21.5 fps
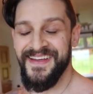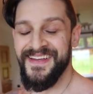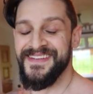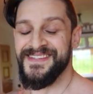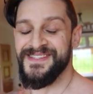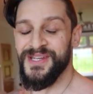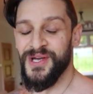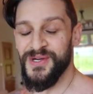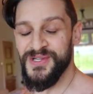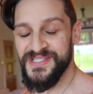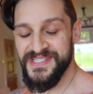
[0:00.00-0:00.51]

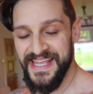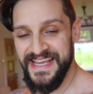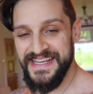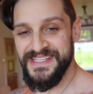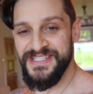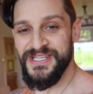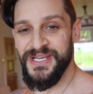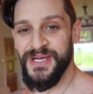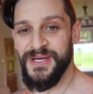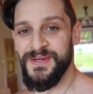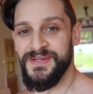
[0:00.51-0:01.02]
So stay
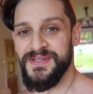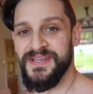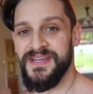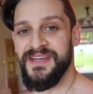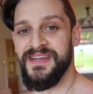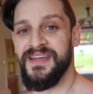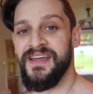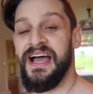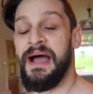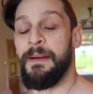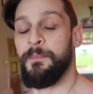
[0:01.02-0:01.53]
tuned.
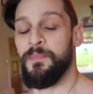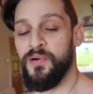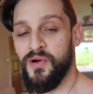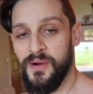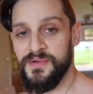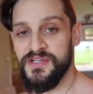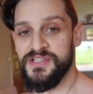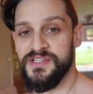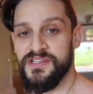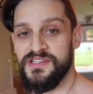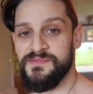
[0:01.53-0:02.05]
I
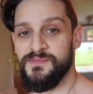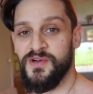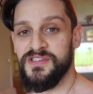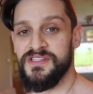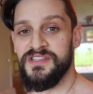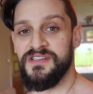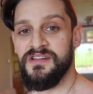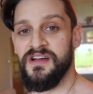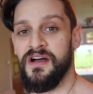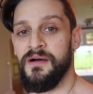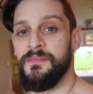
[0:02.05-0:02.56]
promise you there's more
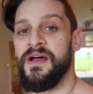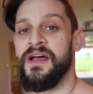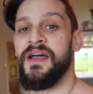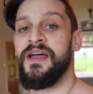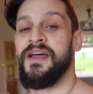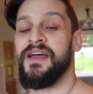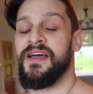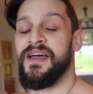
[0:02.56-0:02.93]
to come.